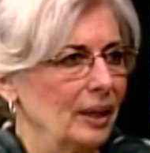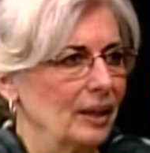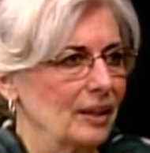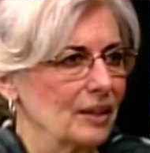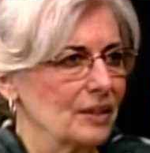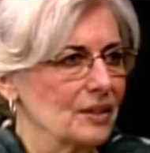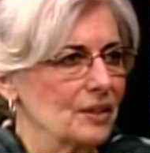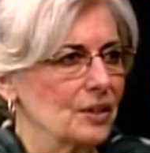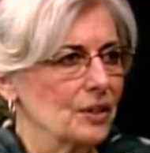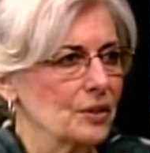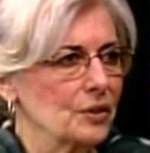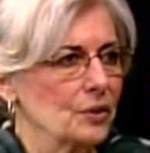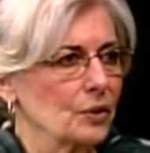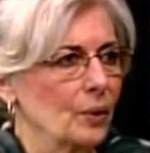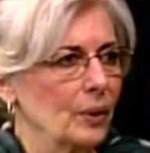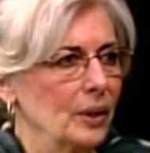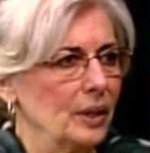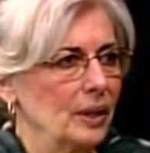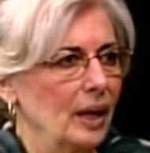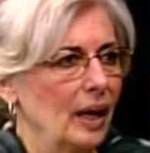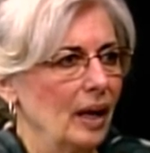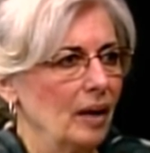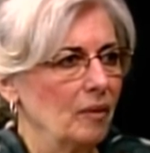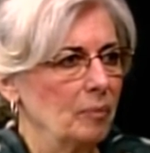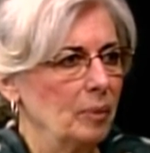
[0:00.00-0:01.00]
that's just going
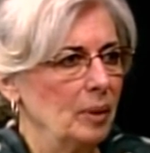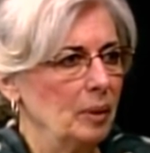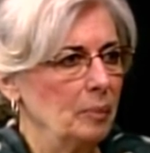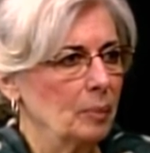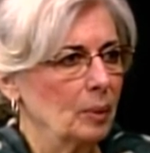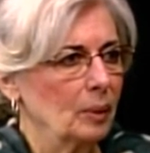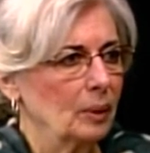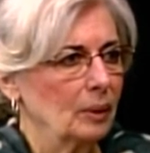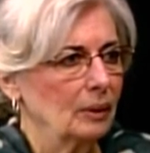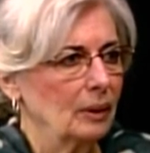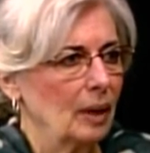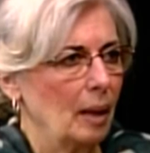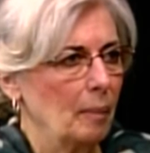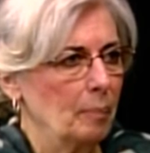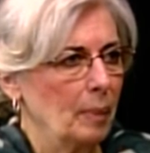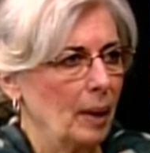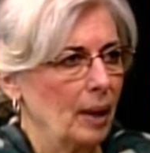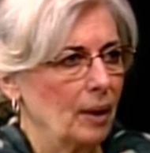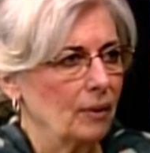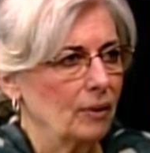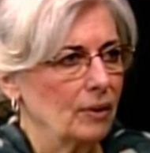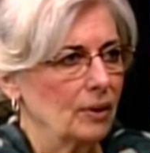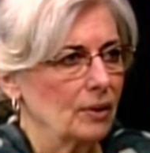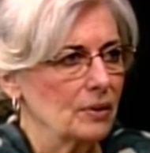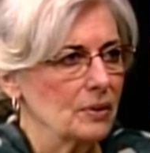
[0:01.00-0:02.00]
to have people up
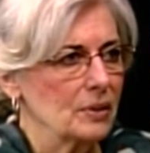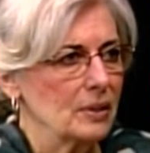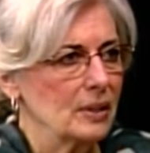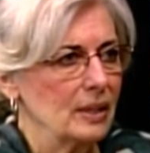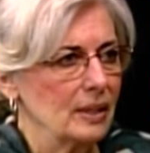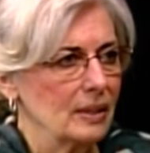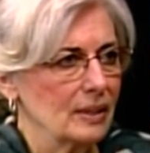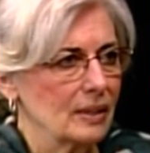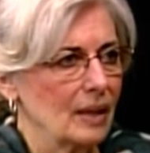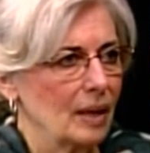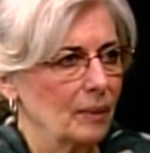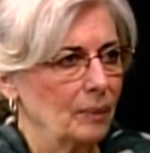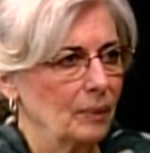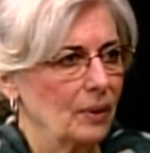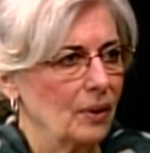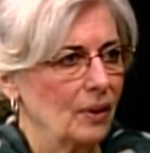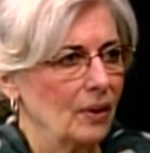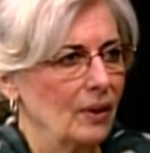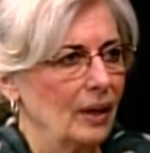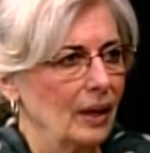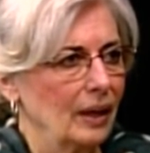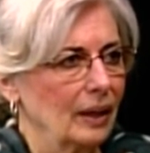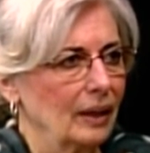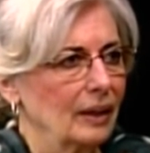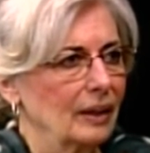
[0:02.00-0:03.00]
out of their seats, I would
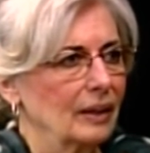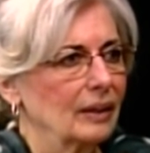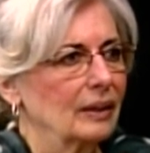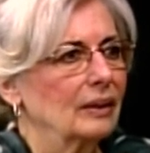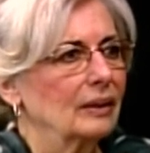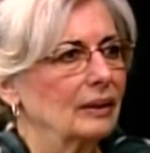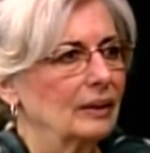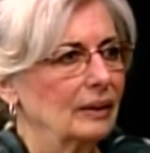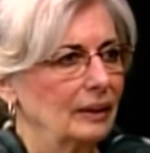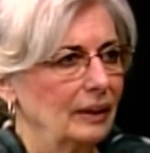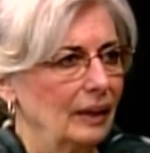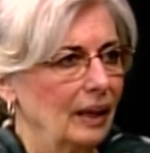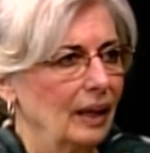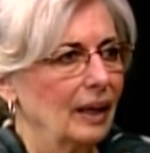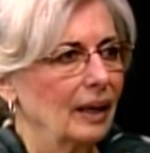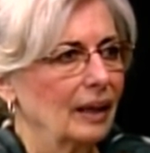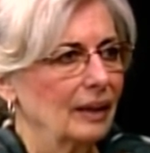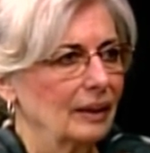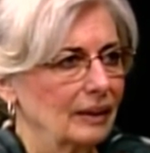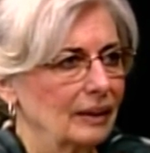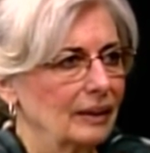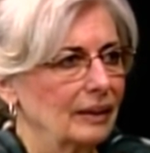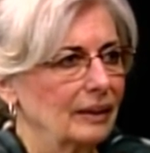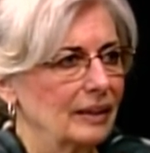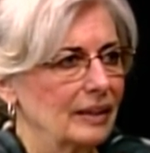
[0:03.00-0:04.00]
think. I hope so.
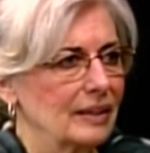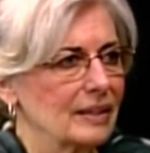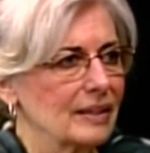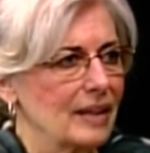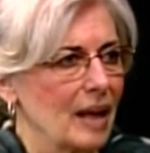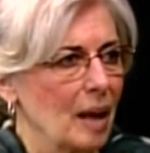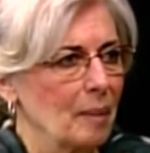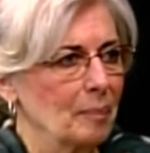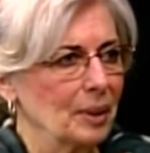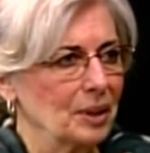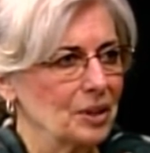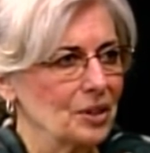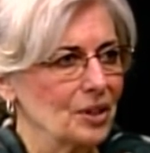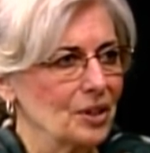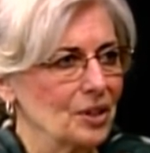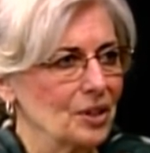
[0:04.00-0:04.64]
Yeah, it's that much